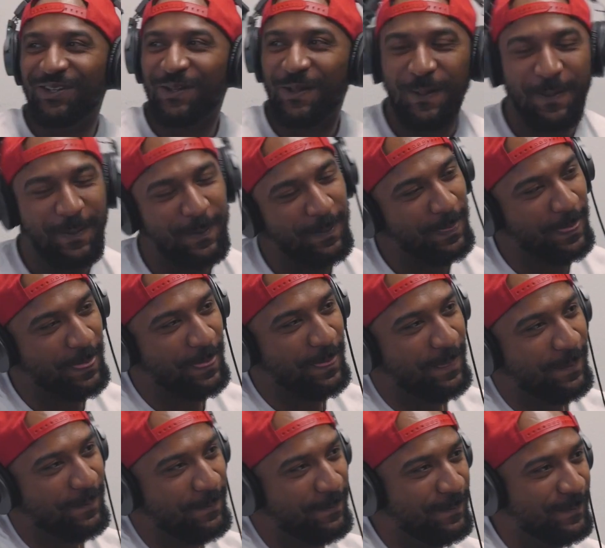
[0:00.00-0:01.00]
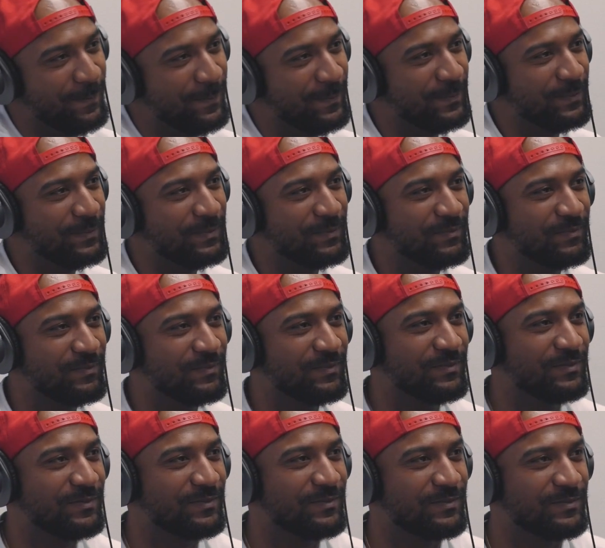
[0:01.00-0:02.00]
All I know is we don't
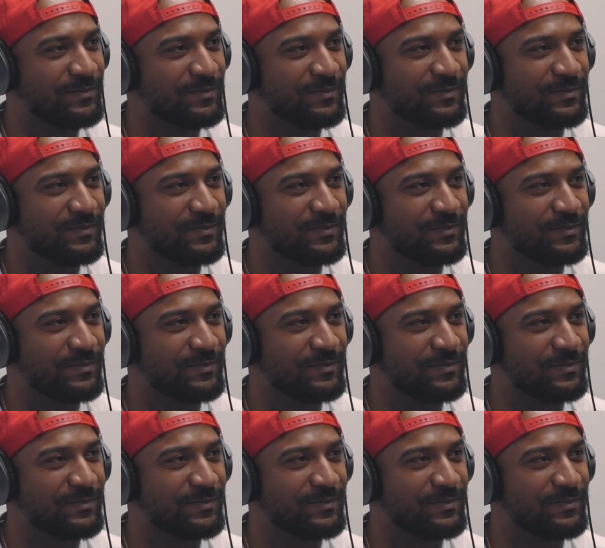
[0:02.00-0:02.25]
know her